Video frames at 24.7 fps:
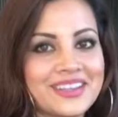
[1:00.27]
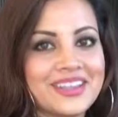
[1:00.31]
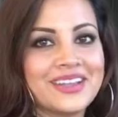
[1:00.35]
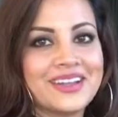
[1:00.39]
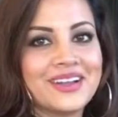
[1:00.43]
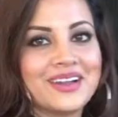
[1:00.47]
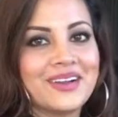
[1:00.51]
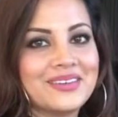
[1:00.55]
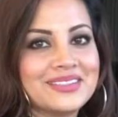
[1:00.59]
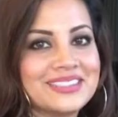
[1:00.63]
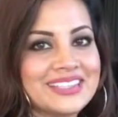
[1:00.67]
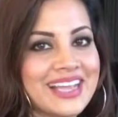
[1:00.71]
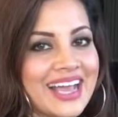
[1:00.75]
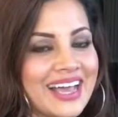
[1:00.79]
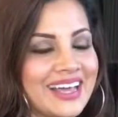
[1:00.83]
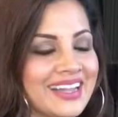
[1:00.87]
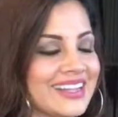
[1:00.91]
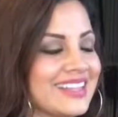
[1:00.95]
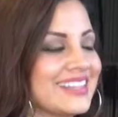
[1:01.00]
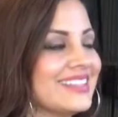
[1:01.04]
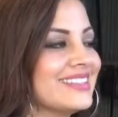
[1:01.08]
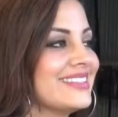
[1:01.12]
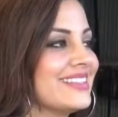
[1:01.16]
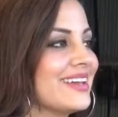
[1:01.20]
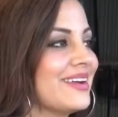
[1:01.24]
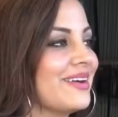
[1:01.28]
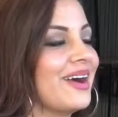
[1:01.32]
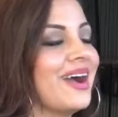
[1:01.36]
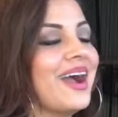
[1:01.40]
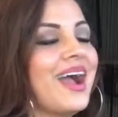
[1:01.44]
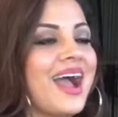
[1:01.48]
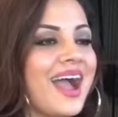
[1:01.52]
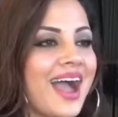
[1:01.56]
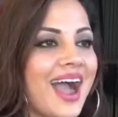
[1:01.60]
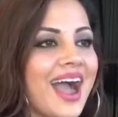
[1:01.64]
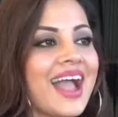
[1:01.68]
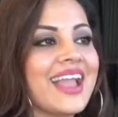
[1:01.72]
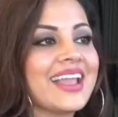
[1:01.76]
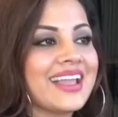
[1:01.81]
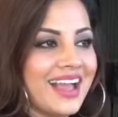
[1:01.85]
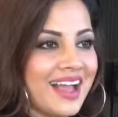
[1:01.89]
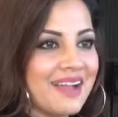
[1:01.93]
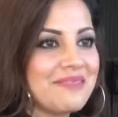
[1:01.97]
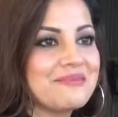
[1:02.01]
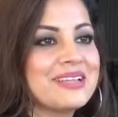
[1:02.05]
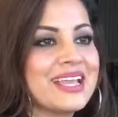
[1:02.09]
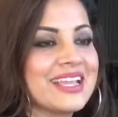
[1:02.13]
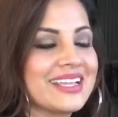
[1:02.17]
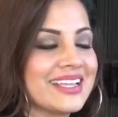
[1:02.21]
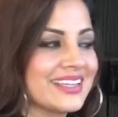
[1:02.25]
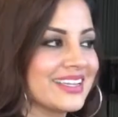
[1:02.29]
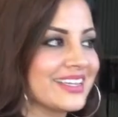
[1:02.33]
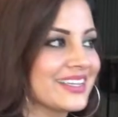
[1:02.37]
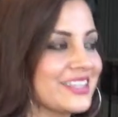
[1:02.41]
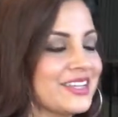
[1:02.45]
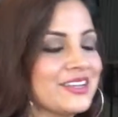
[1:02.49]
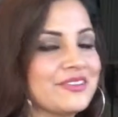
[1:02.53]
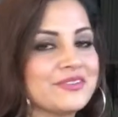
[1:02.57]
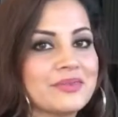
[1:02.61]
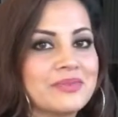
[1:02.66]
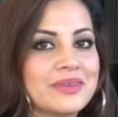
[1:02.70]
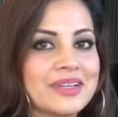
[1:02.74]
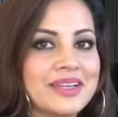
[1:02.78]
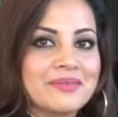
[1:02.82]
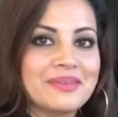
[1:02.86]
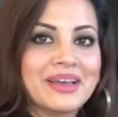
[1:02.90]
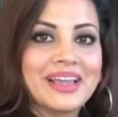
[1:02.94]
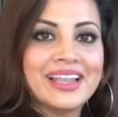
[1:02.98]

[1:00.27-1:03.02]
you know, talent. So I'm taking a cue from him.